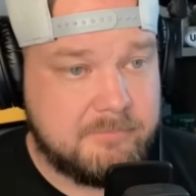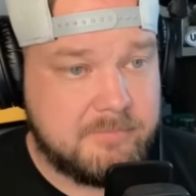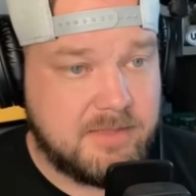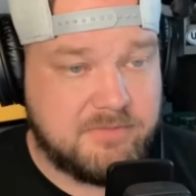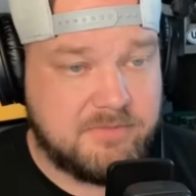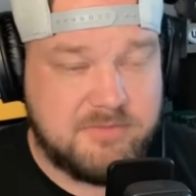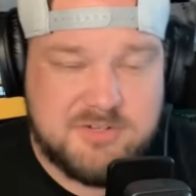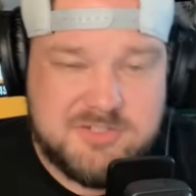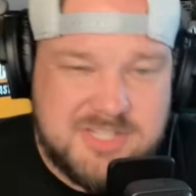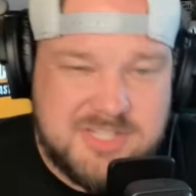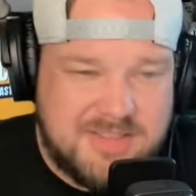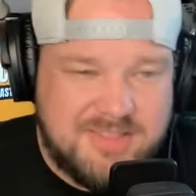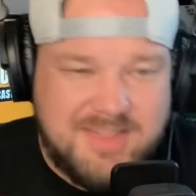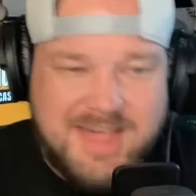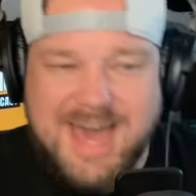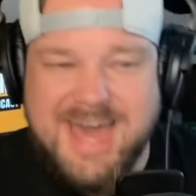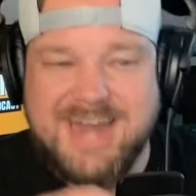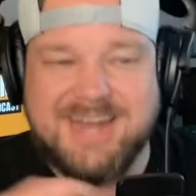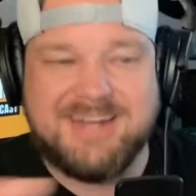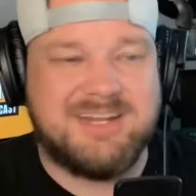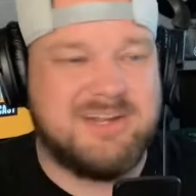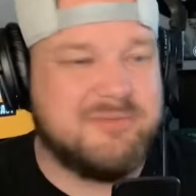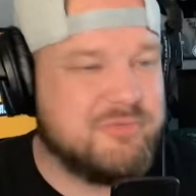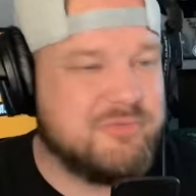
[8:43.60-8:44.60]
And there's a
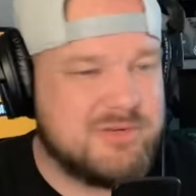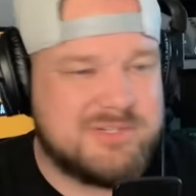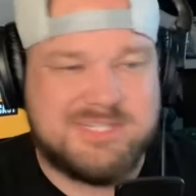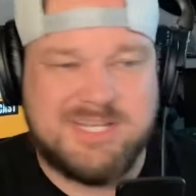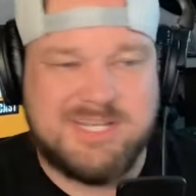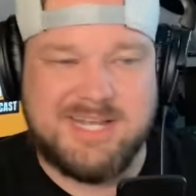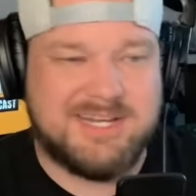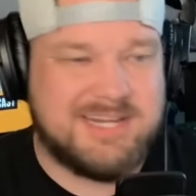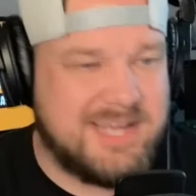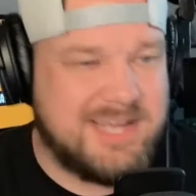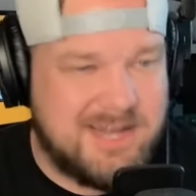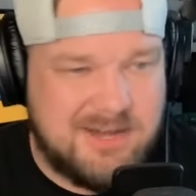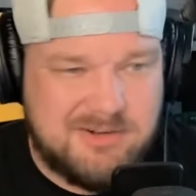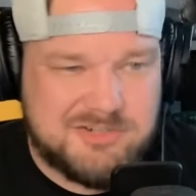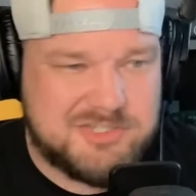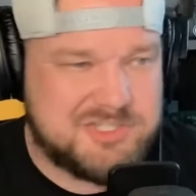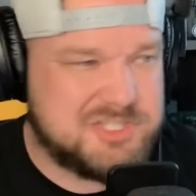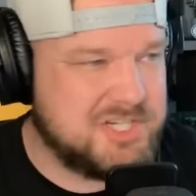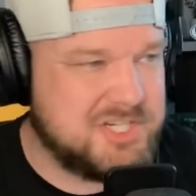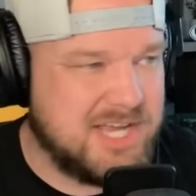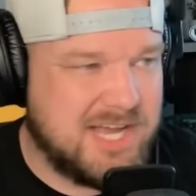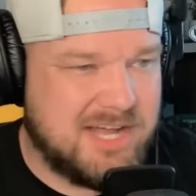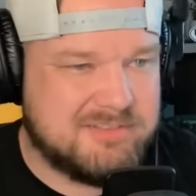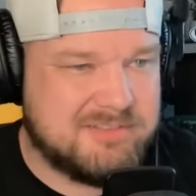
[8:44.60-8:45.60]
lot of different
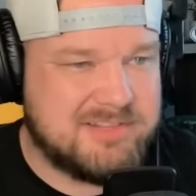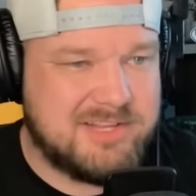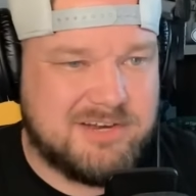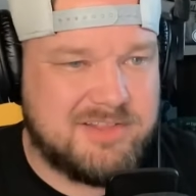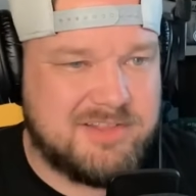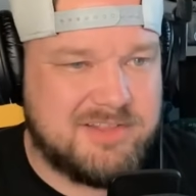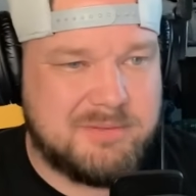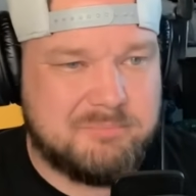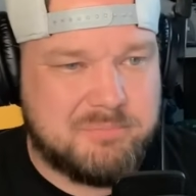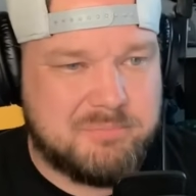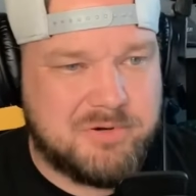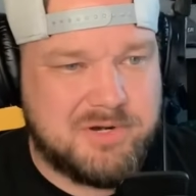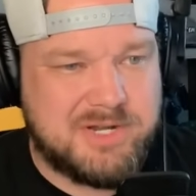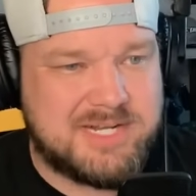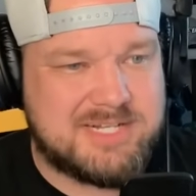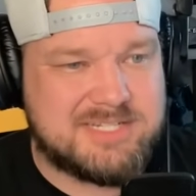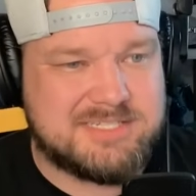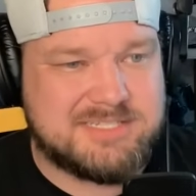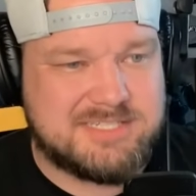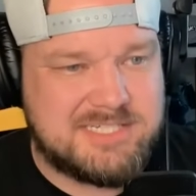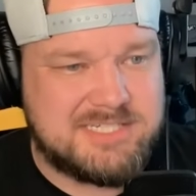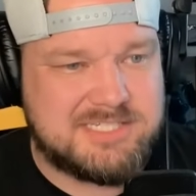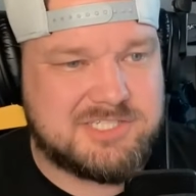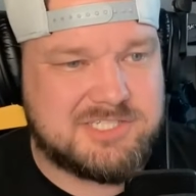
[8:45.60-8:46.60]
technology out there that
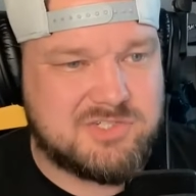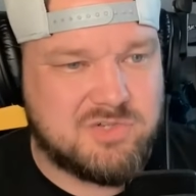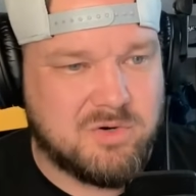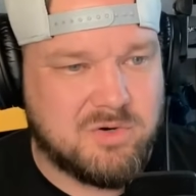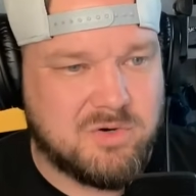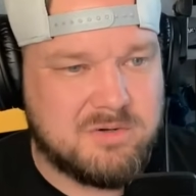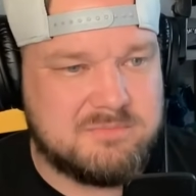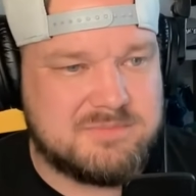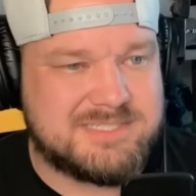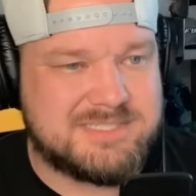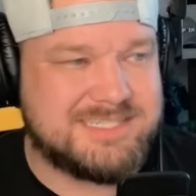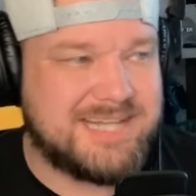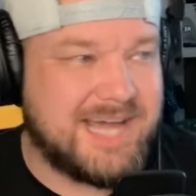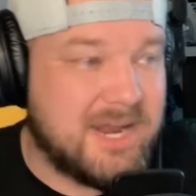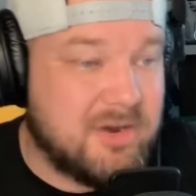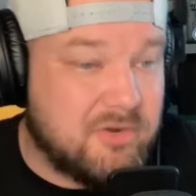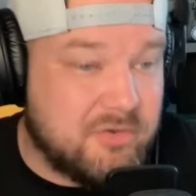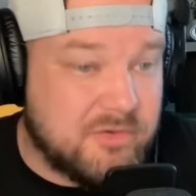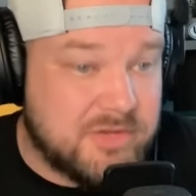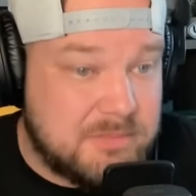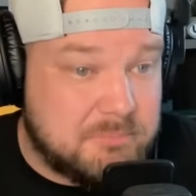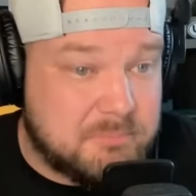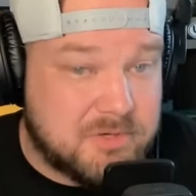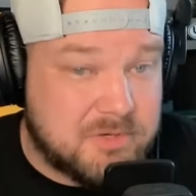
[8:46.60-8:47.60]
predicts these storms, not
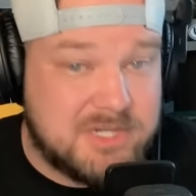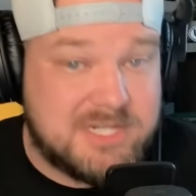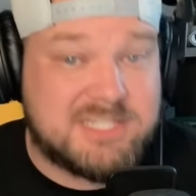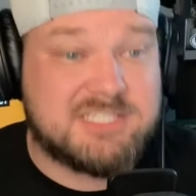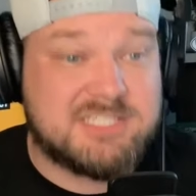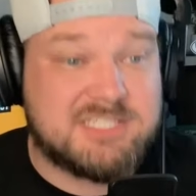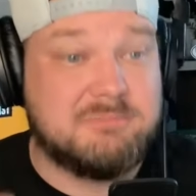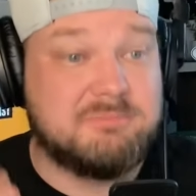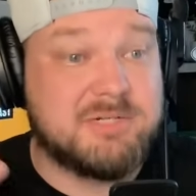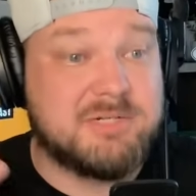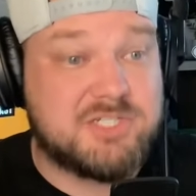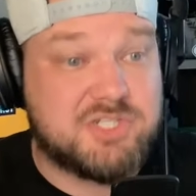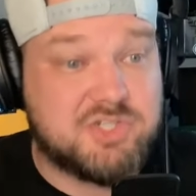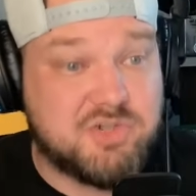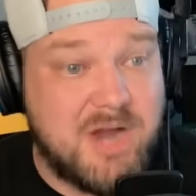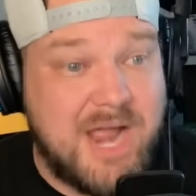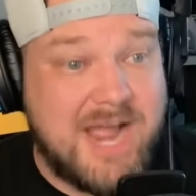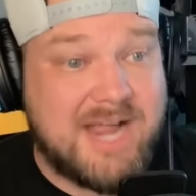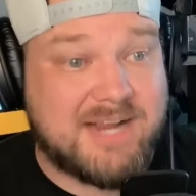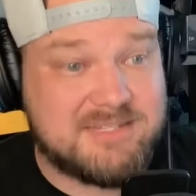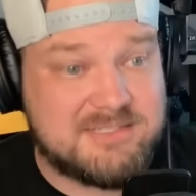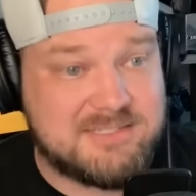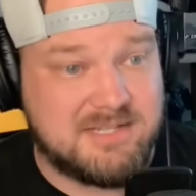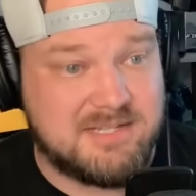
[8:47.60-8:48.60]
only predicts them, but
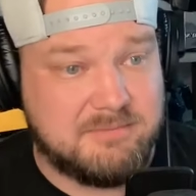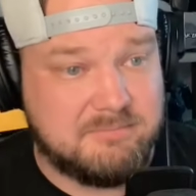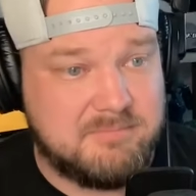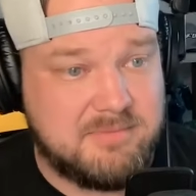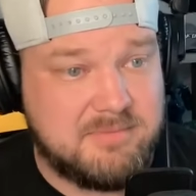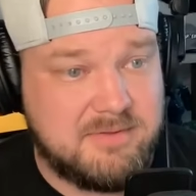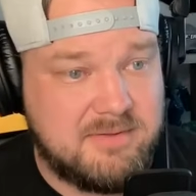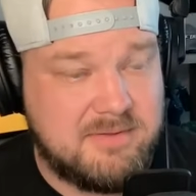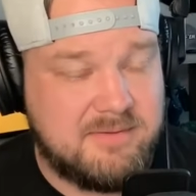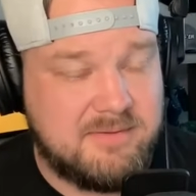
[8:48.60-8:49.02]
tracks them.